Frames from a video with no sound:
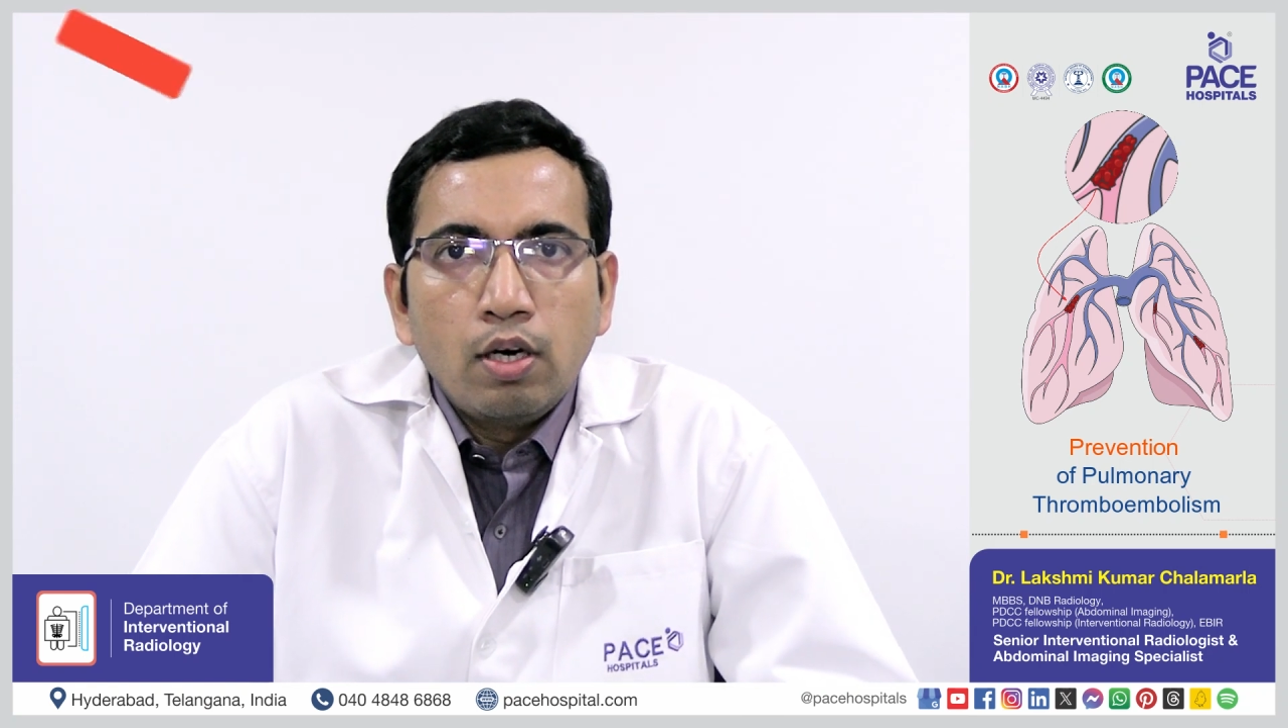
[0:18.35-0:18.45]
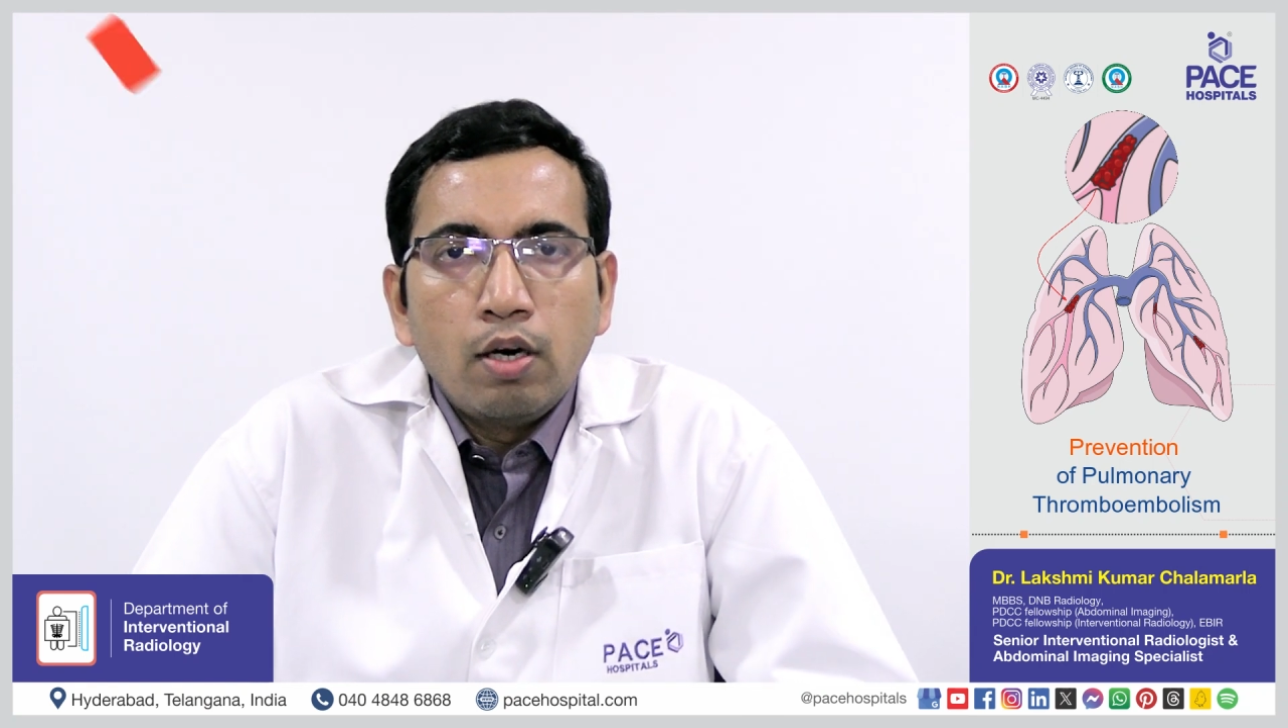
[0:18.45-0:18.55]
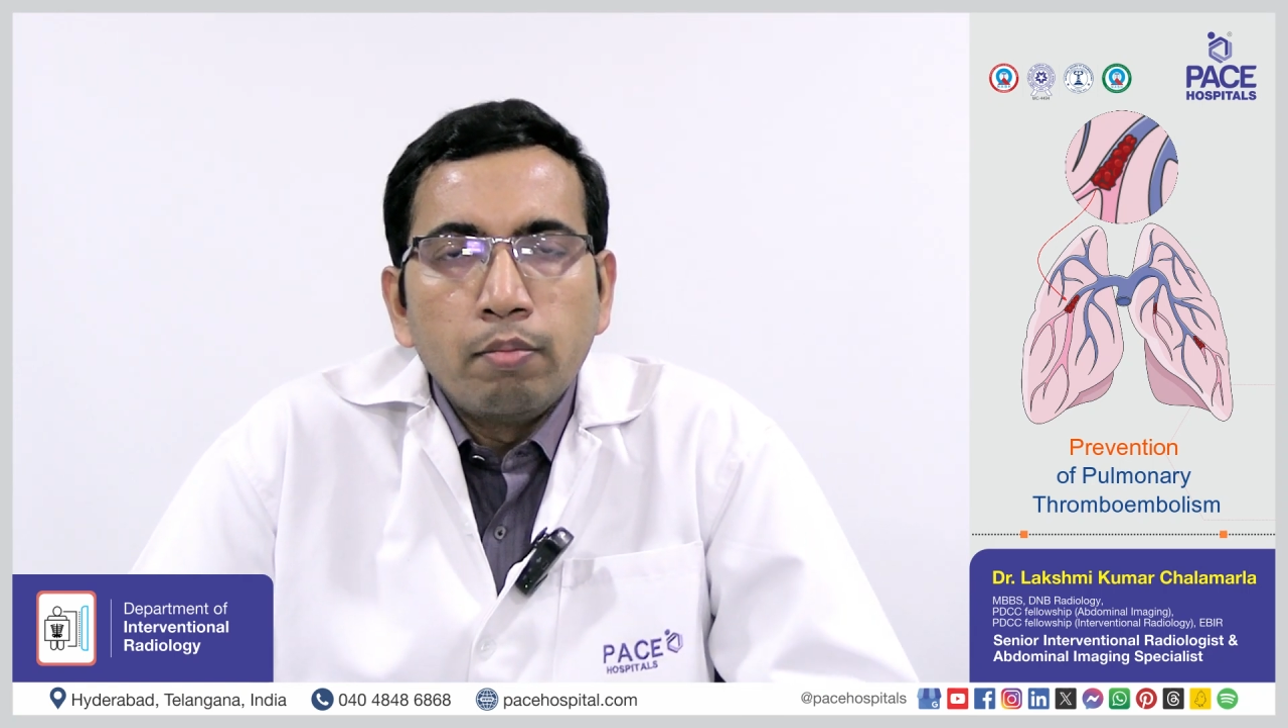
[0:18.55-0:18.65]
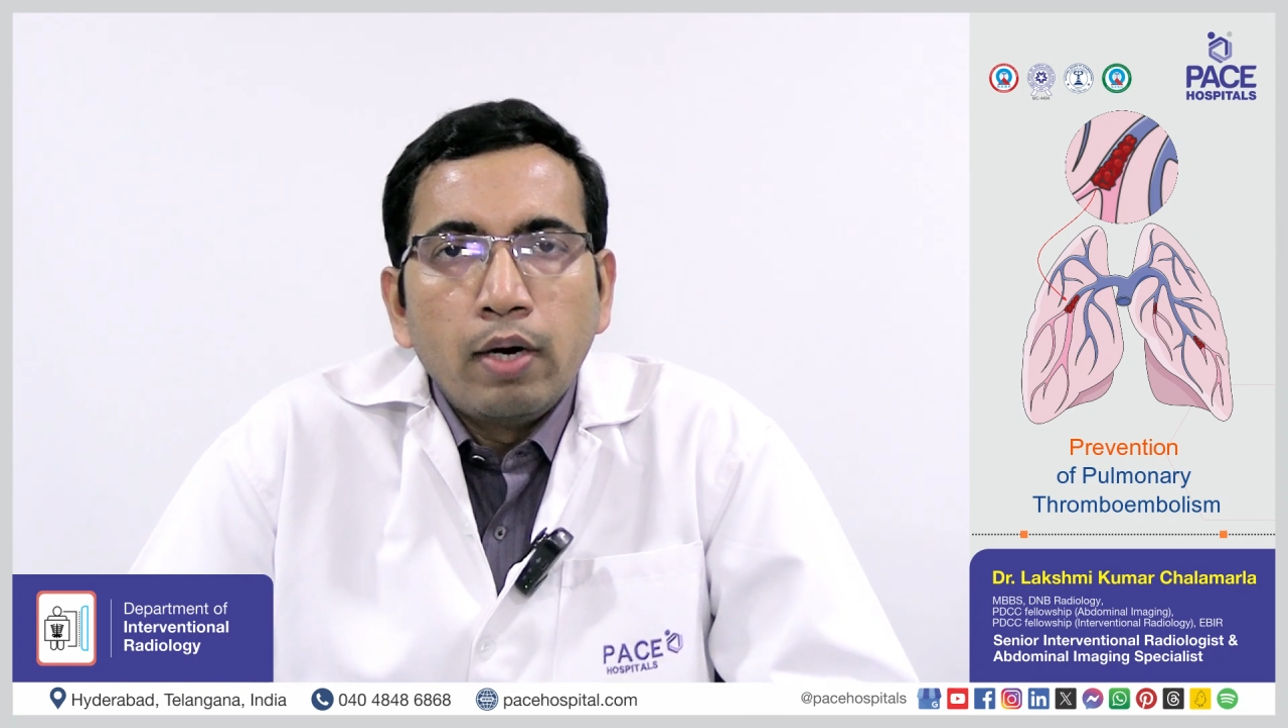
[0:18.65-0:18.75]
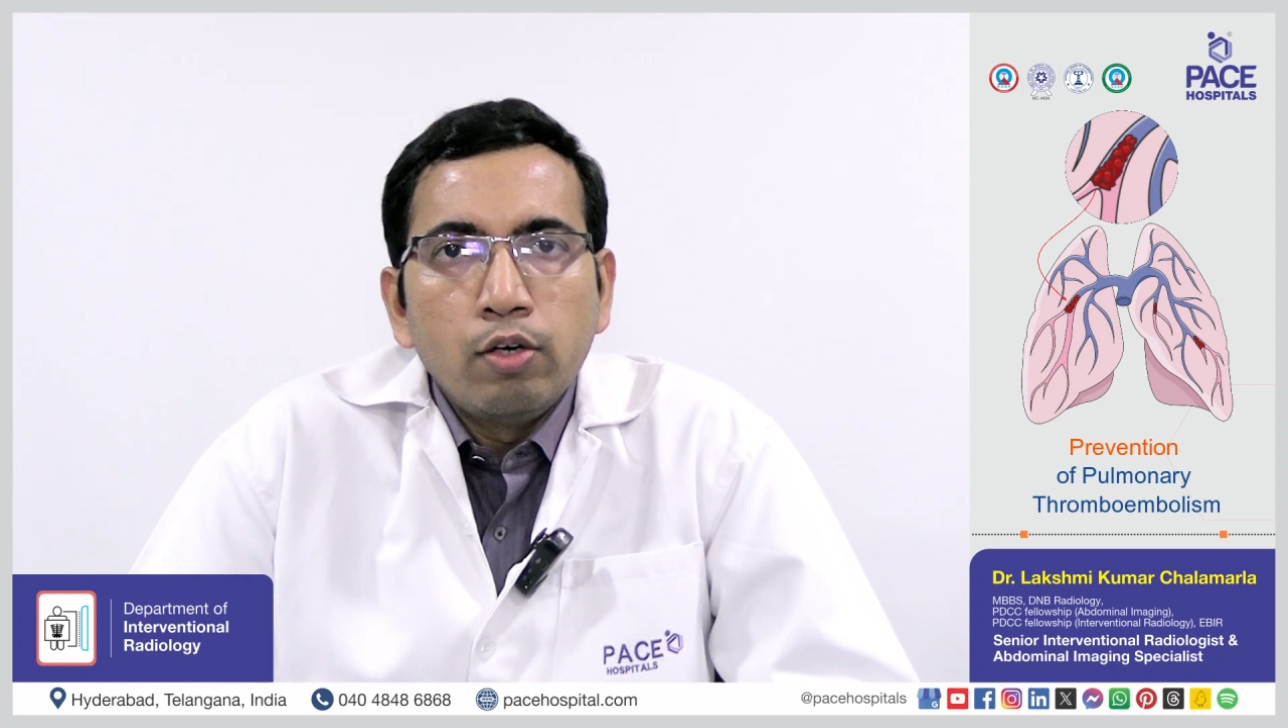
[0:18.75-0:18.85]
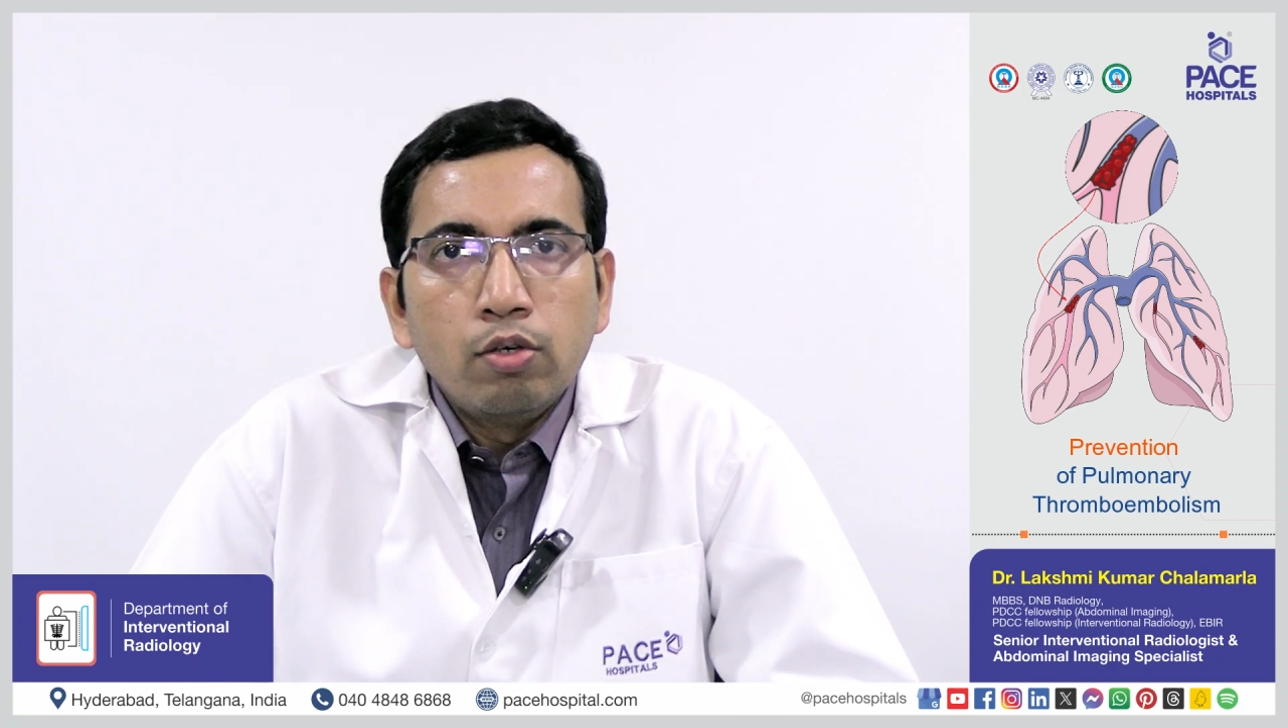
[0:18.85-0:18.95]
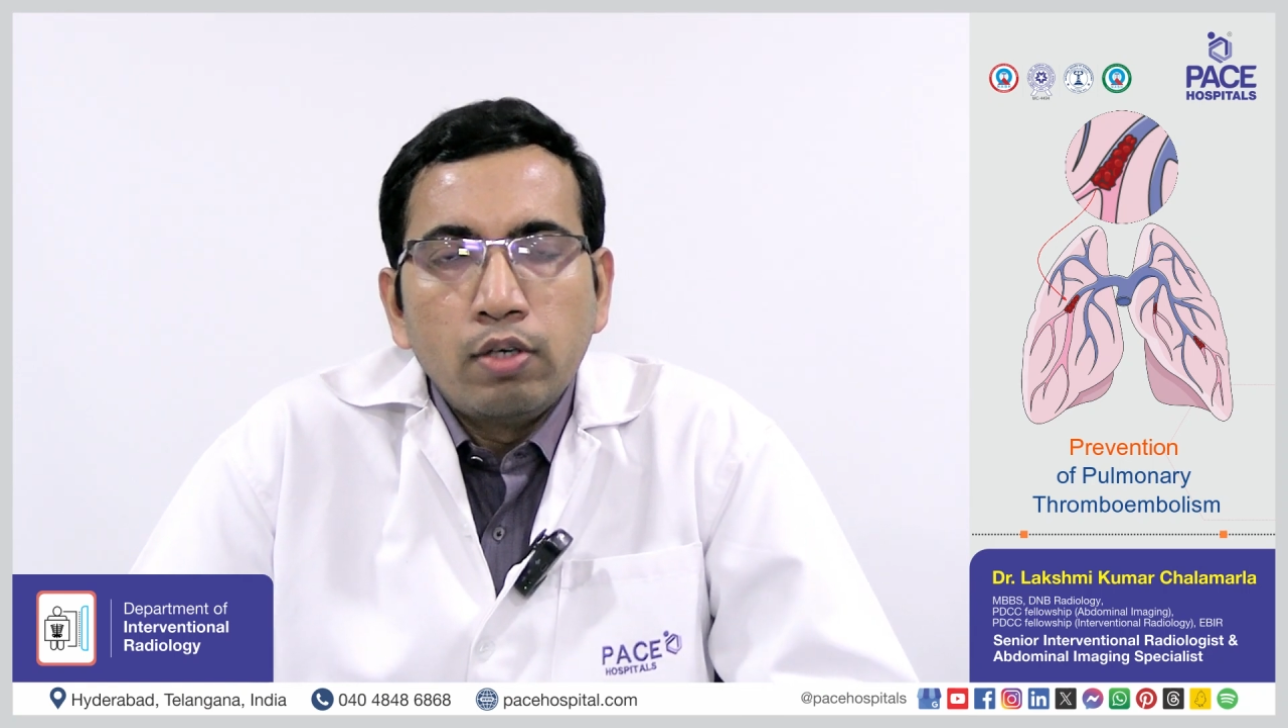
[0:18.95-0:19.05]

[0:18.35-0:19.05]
by